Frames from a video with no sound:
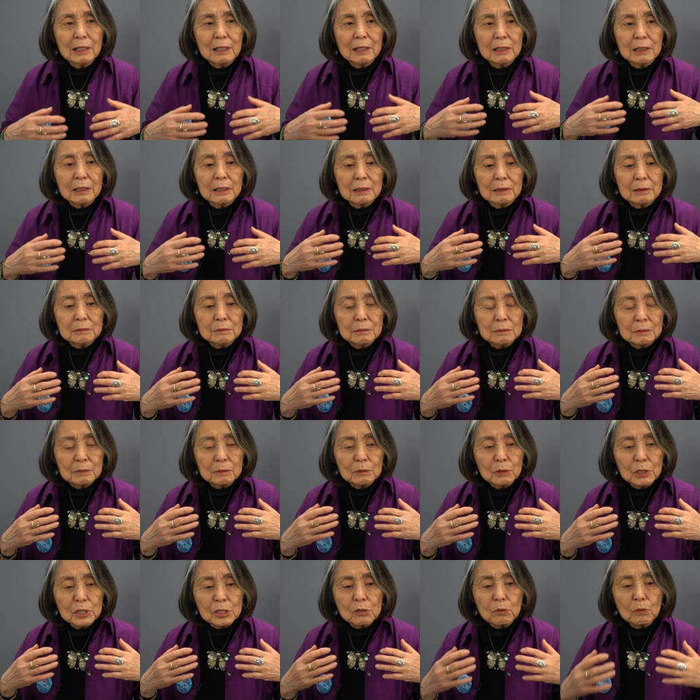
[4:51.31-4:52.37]
uh,
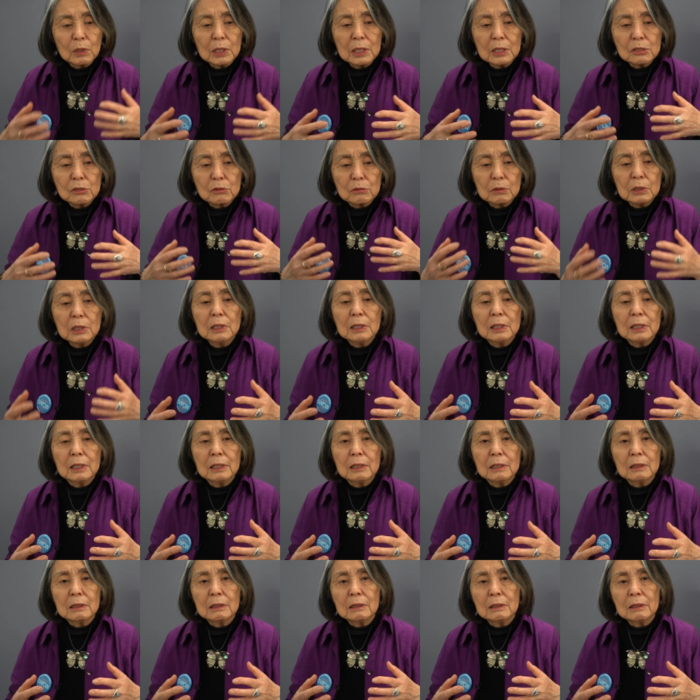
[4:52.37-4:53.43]
which was
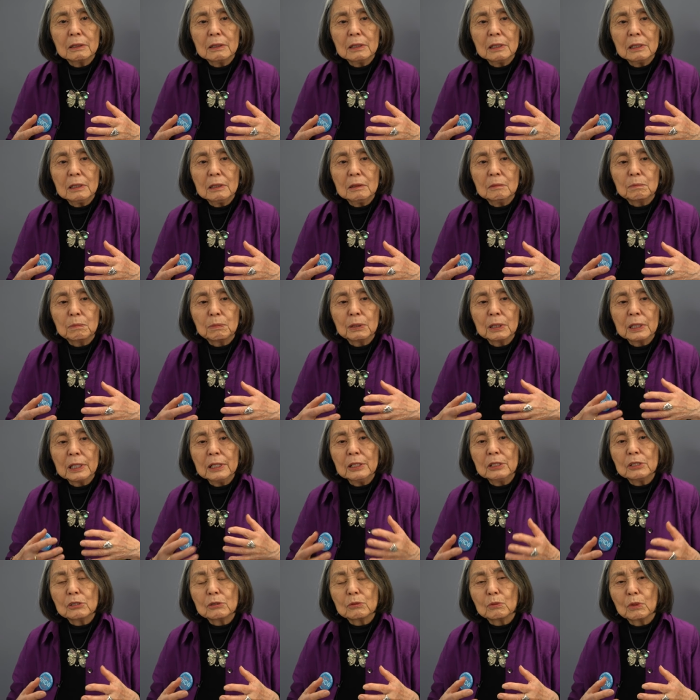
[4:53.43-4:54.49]
really the
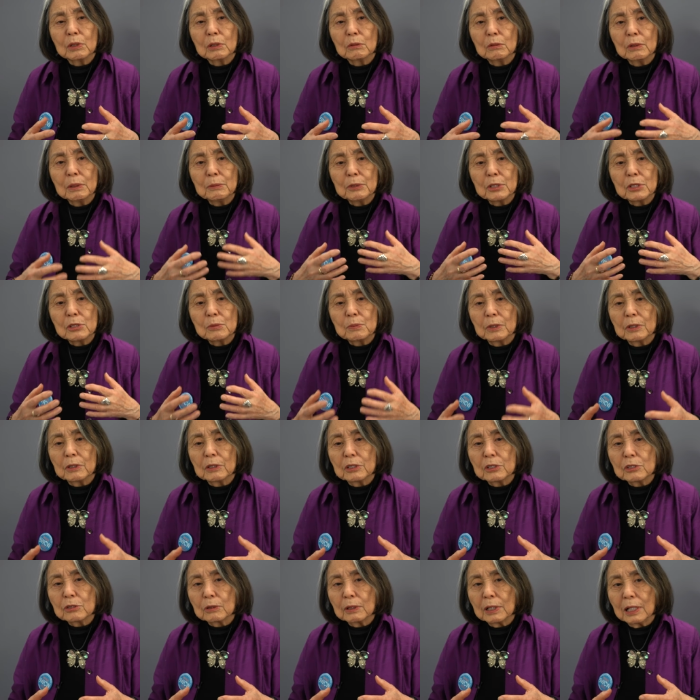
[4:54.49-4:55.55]
place where women's
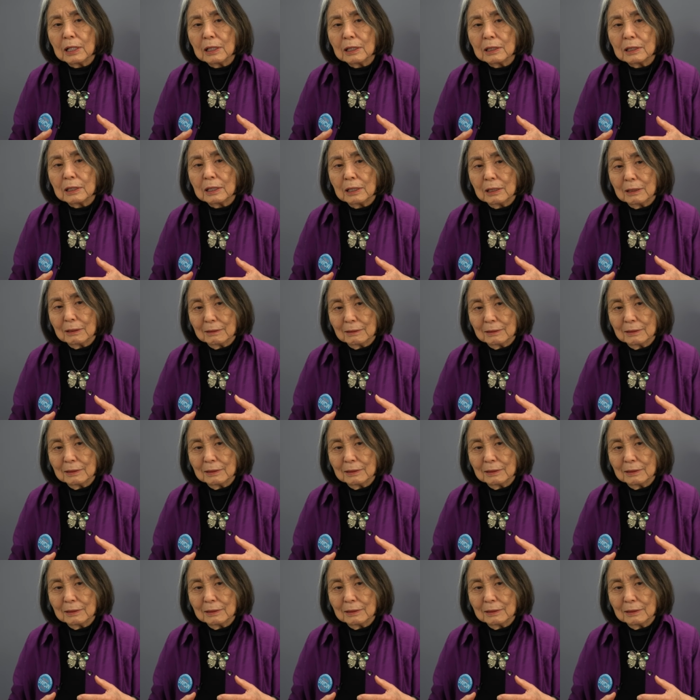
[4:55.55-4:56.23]
spirituality